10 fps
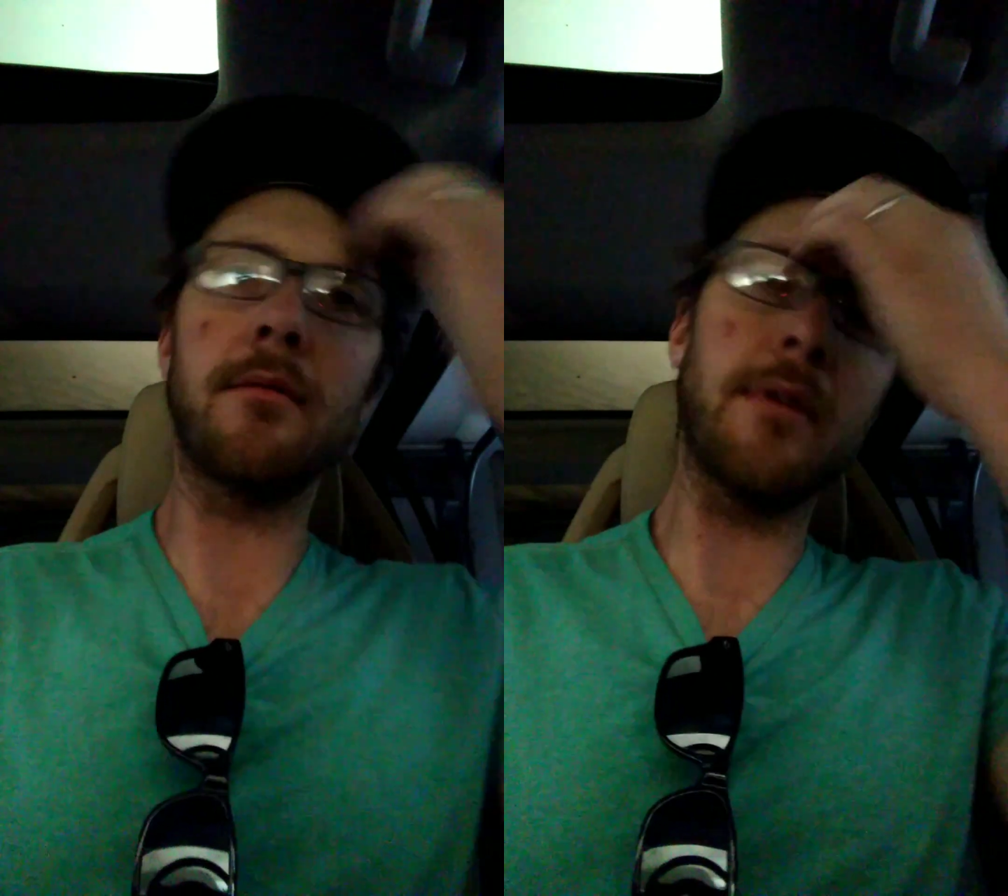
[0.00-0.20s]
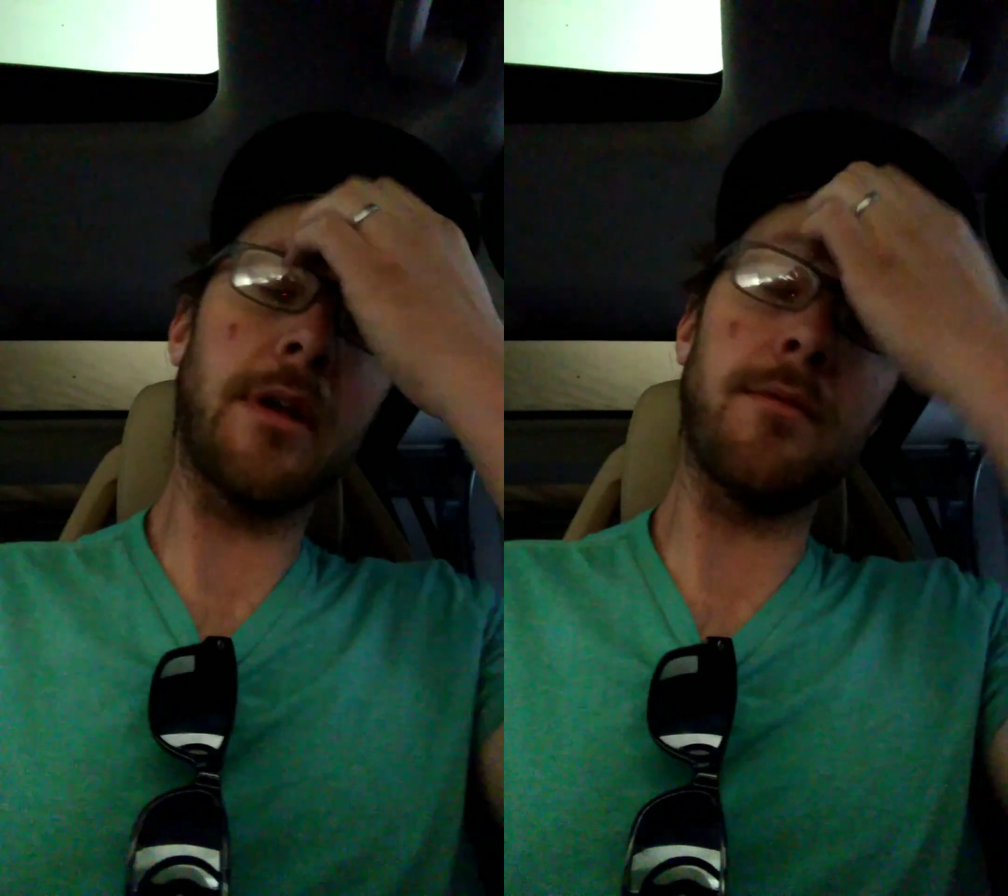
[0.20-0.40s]

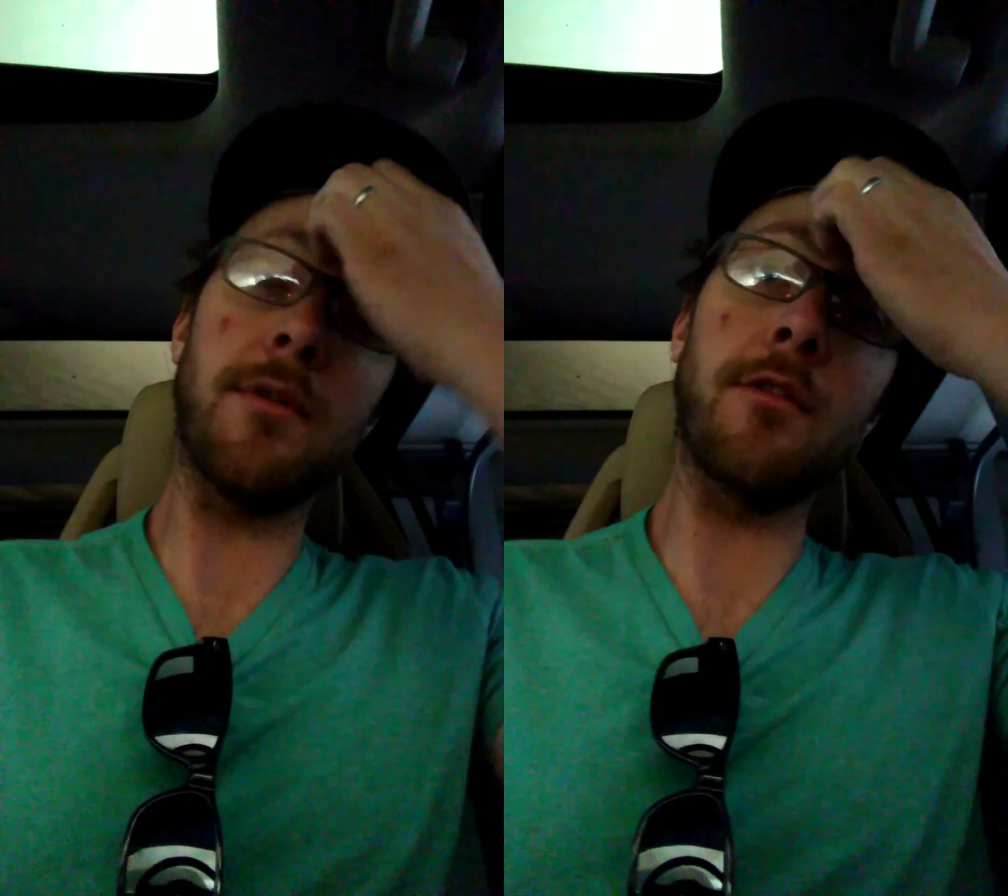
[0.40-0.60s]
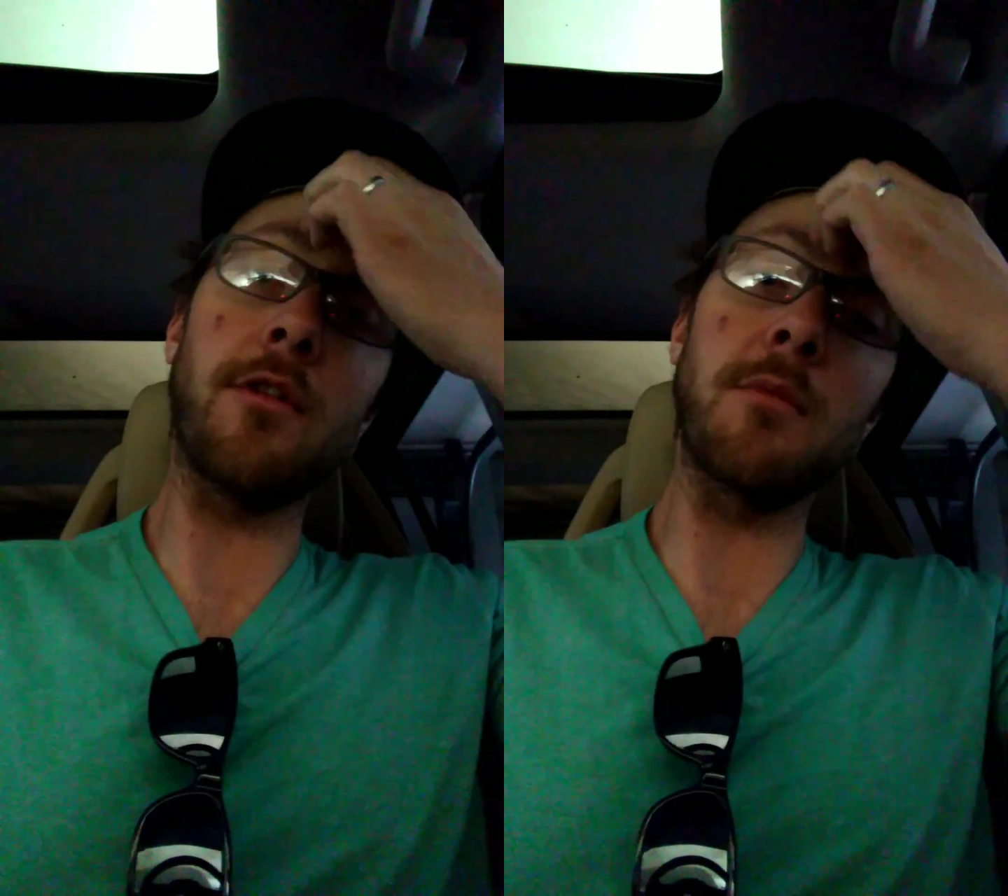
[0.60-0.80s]

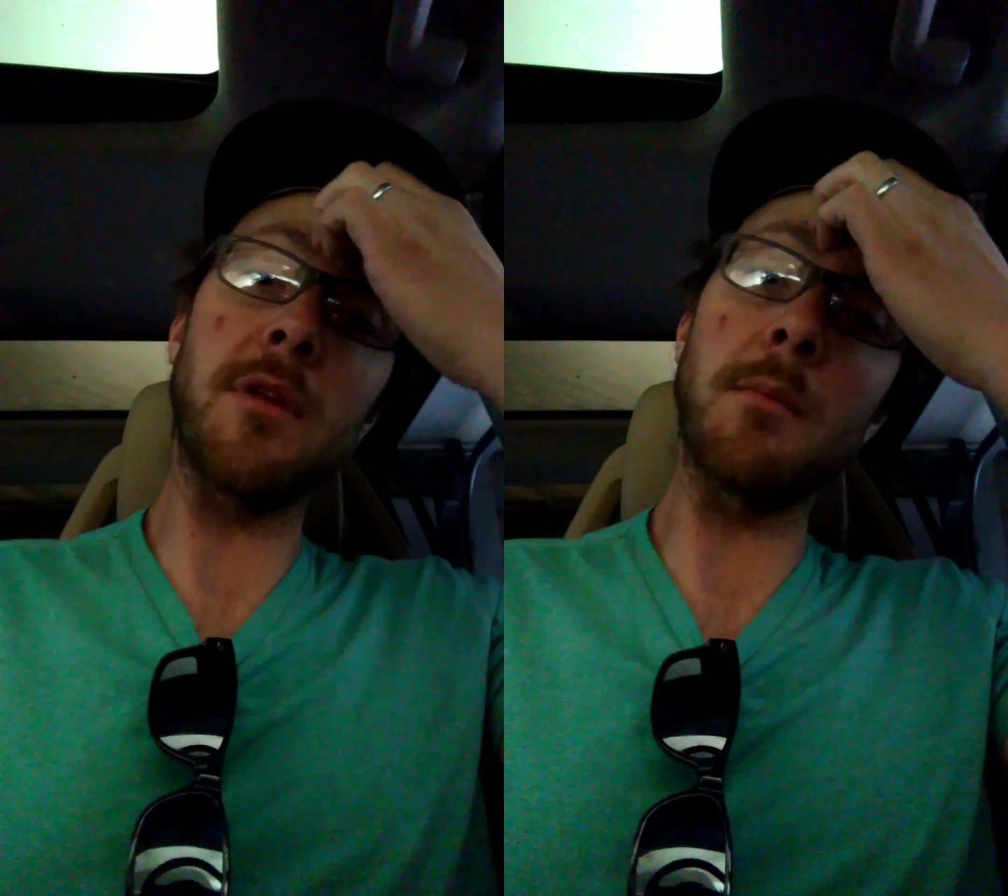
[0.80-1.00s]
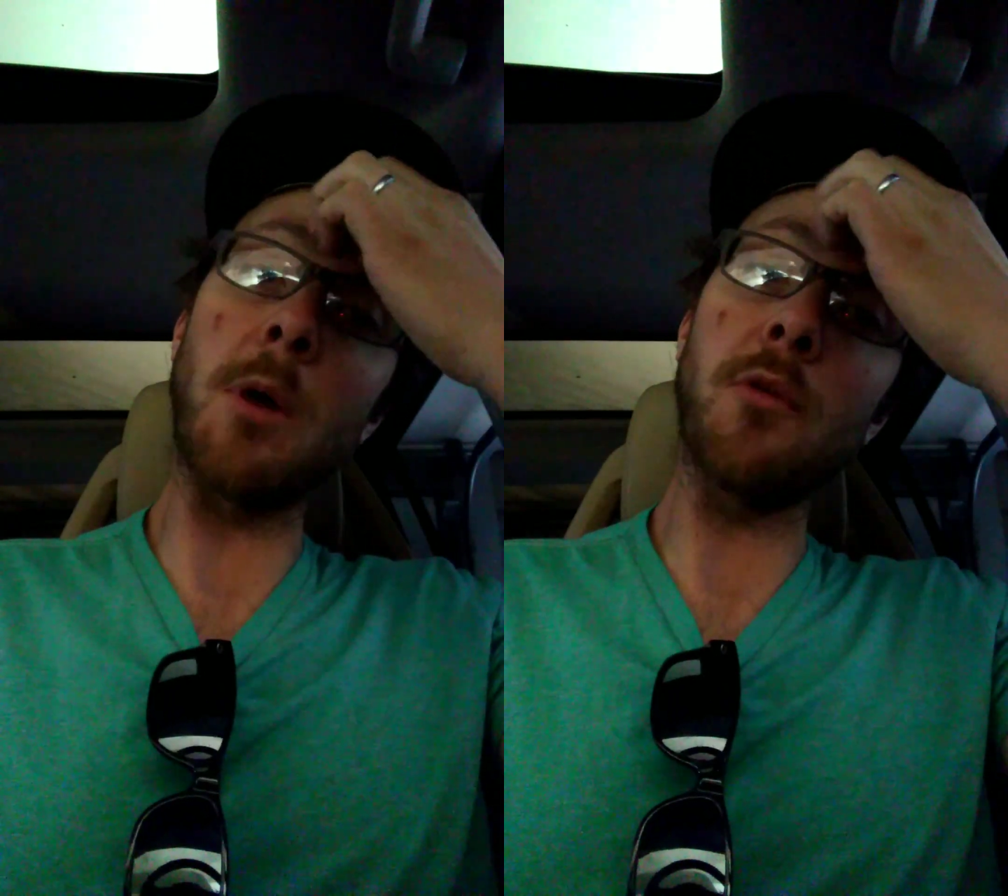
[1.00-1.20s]
confuses me
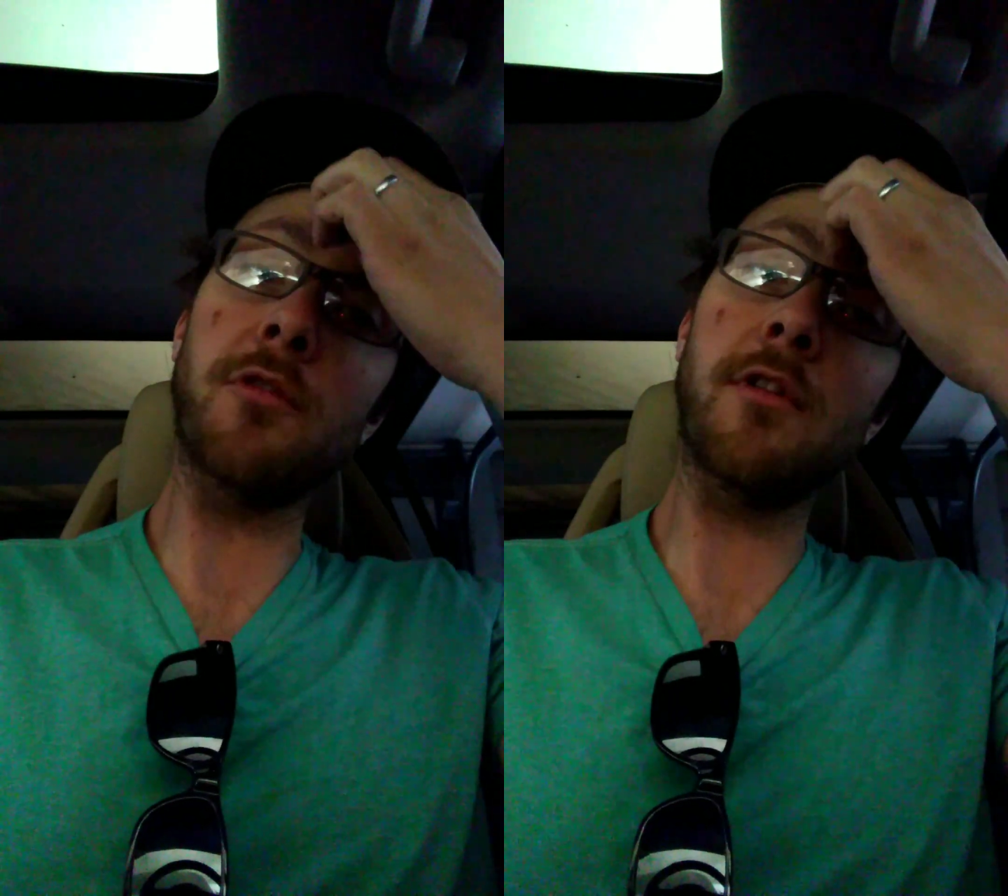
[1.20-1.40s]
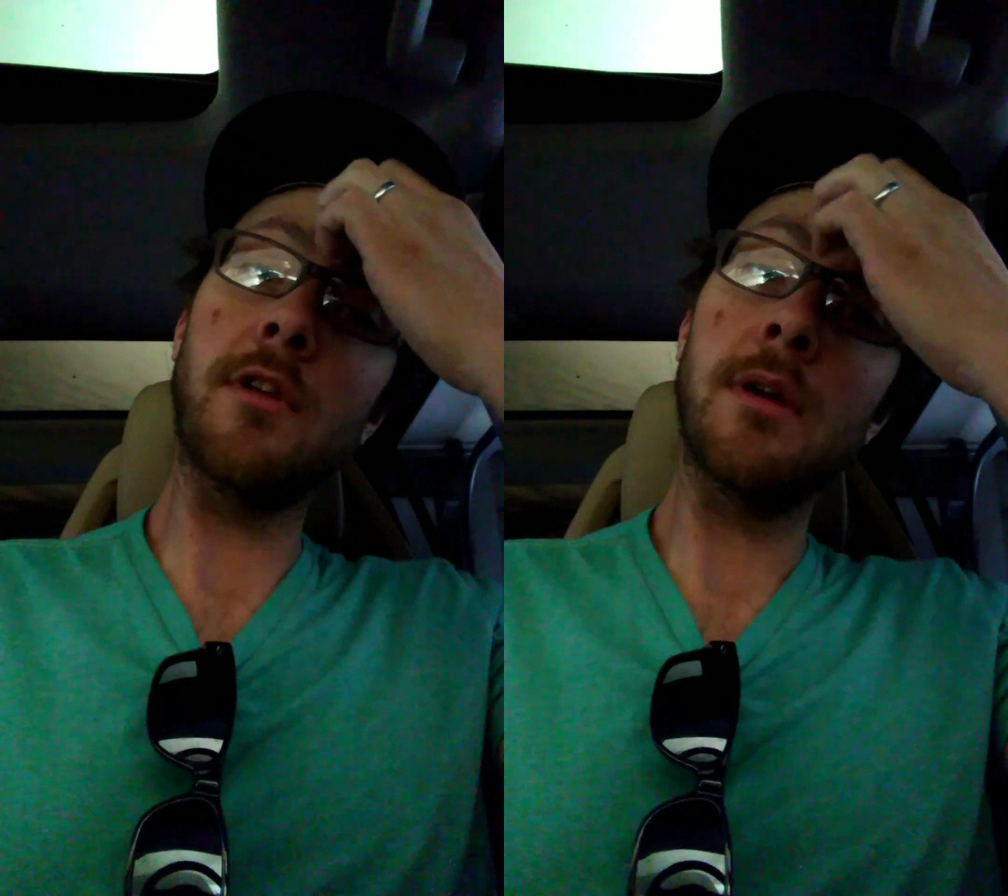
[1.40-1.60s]
the most.